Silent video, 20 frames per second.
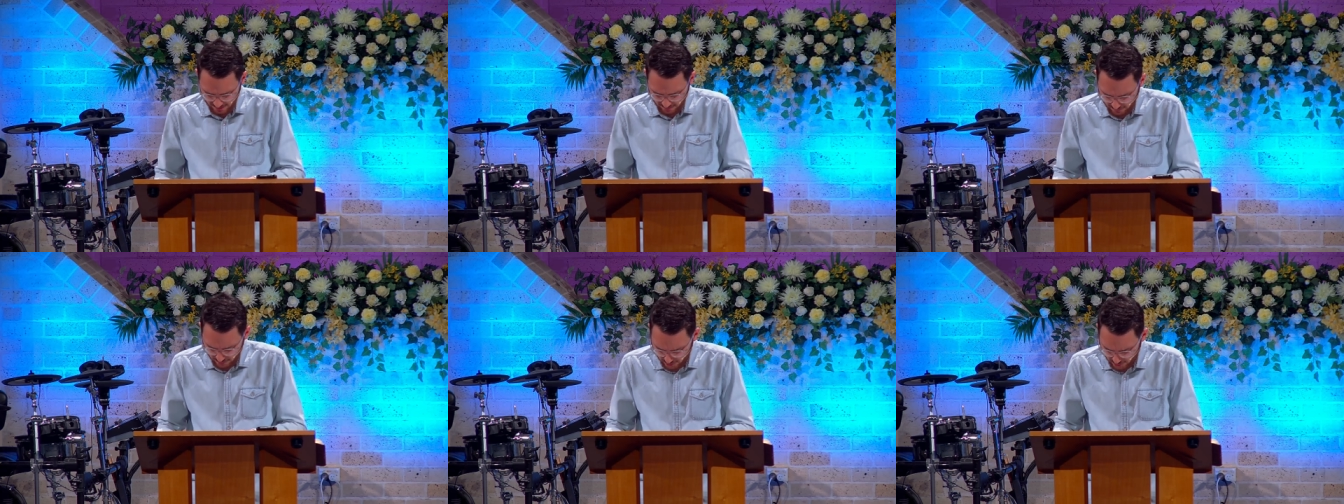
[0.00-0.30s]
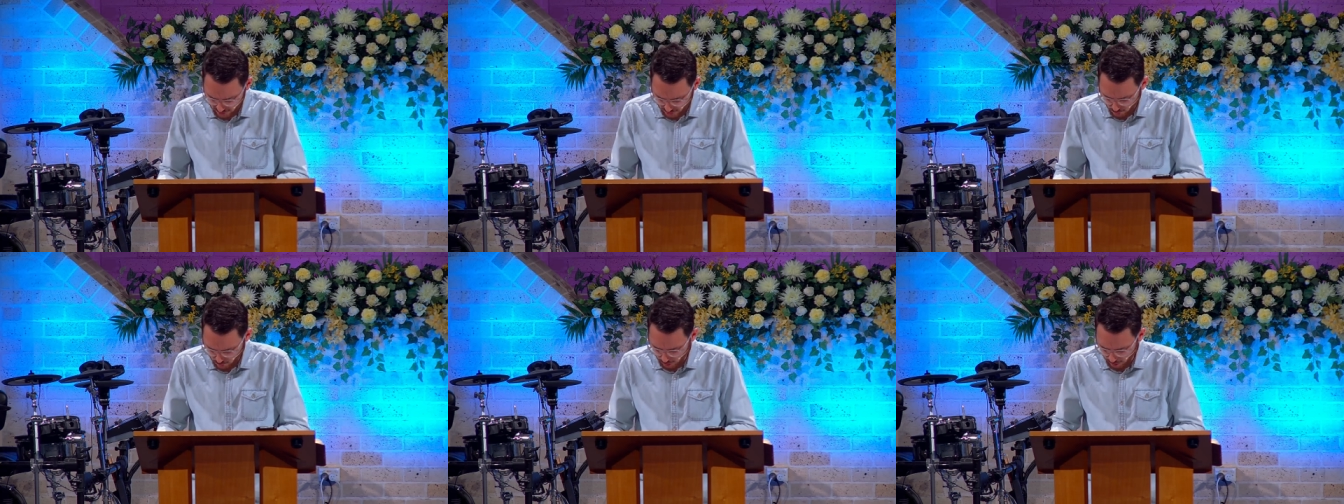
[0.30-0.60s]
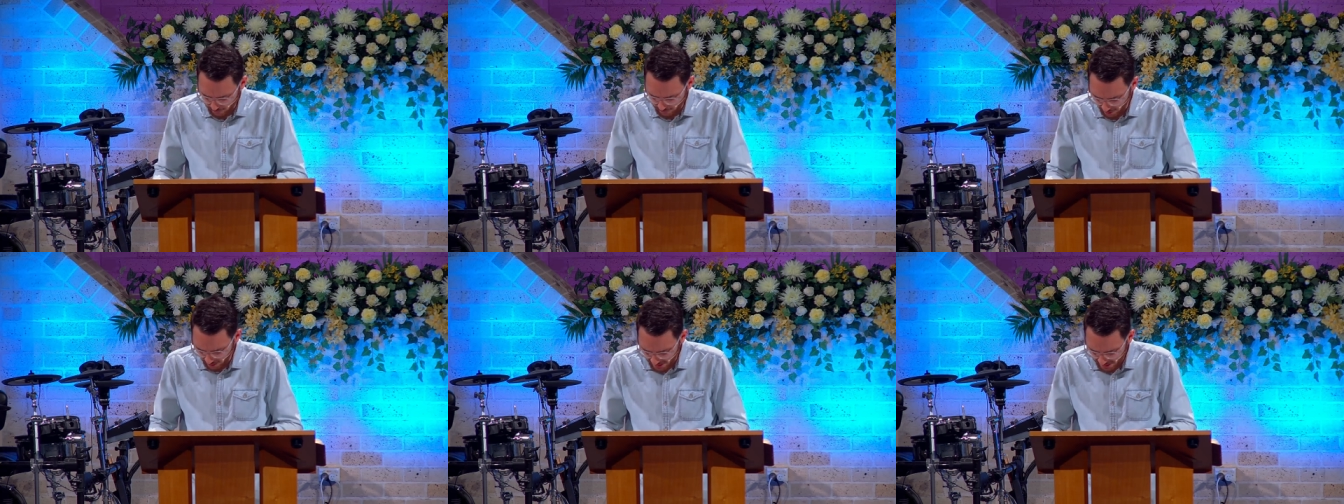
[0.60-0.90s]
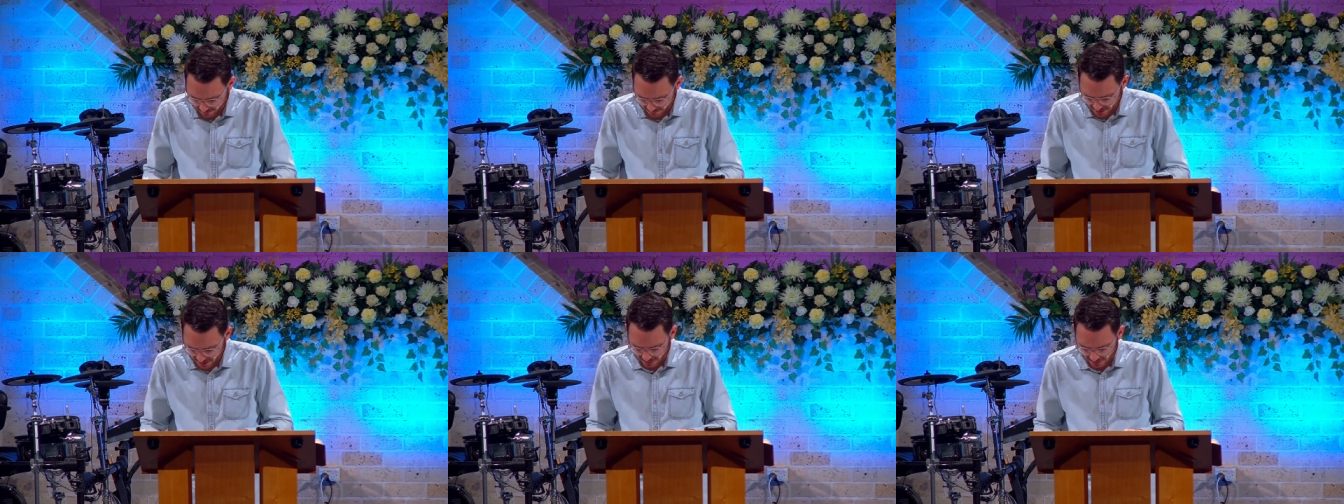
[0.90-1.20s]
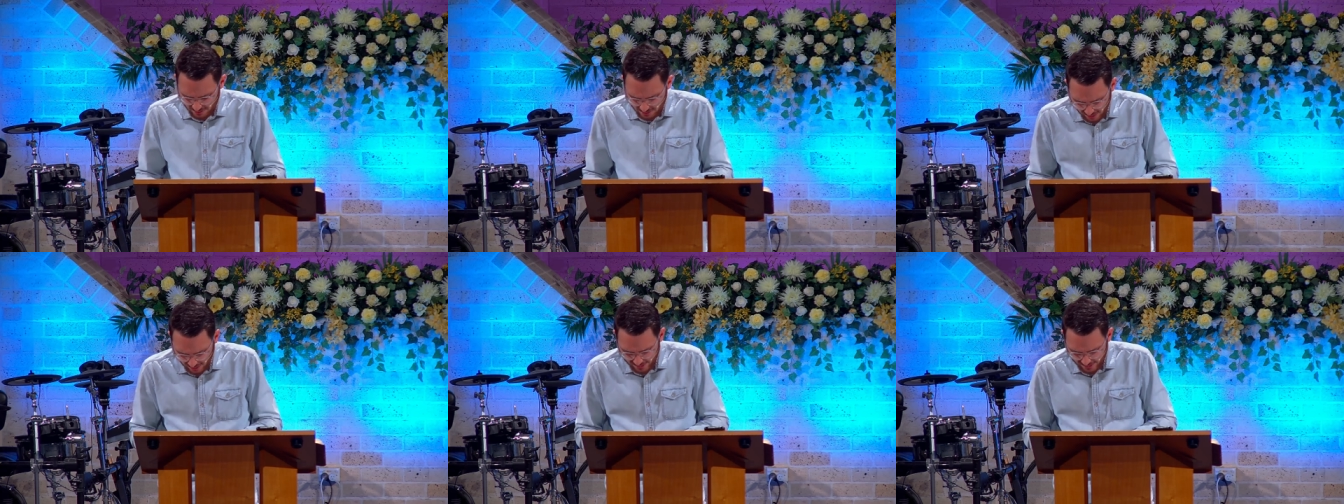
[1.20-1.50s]
verse 12 I am the
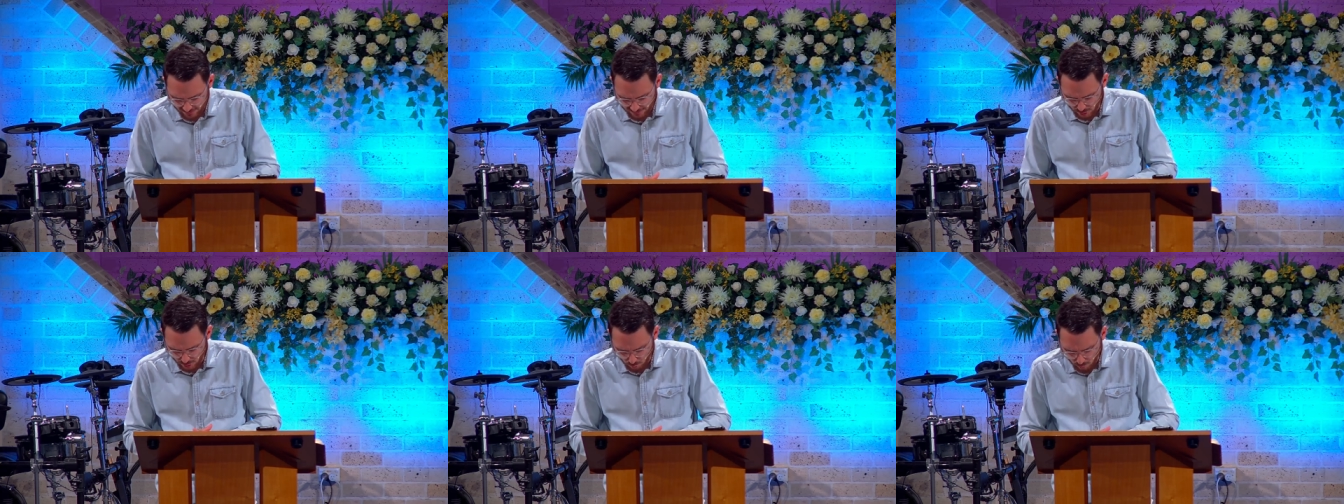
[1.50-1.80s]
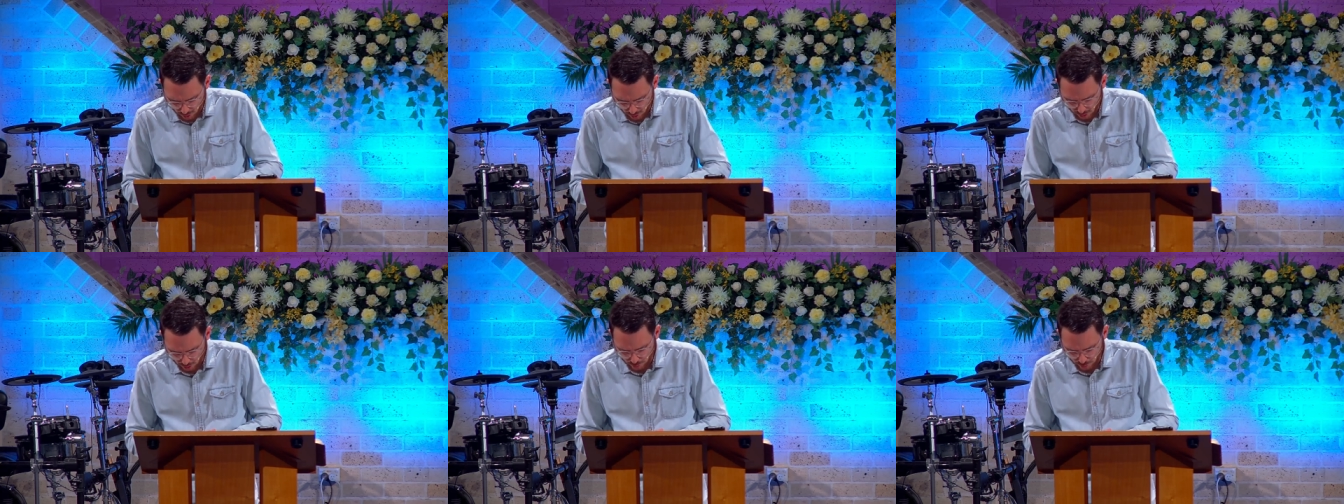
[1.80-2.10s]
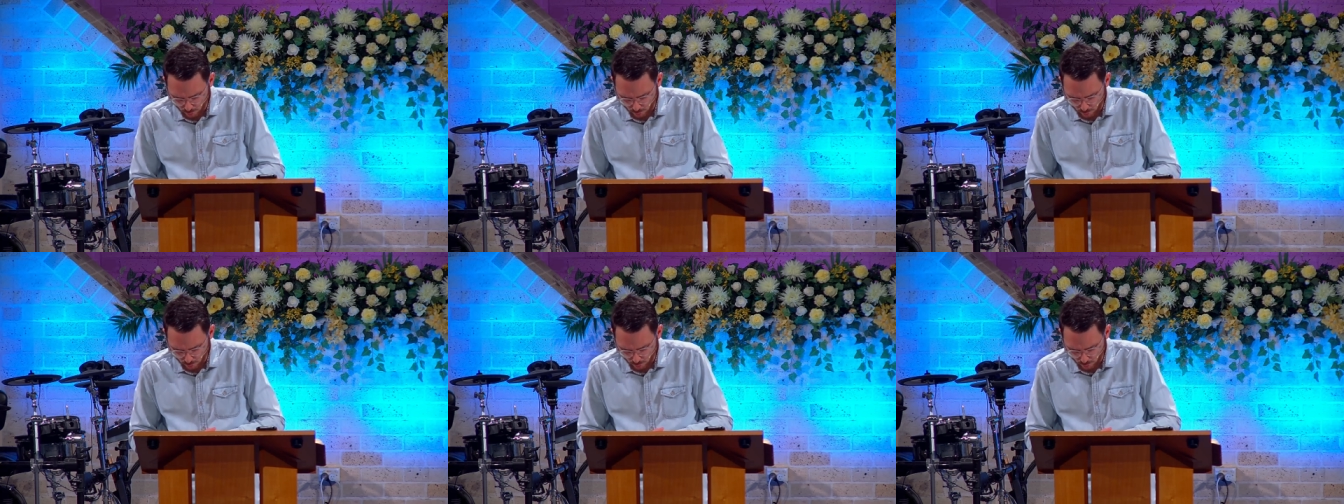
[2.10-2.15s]
light of the world.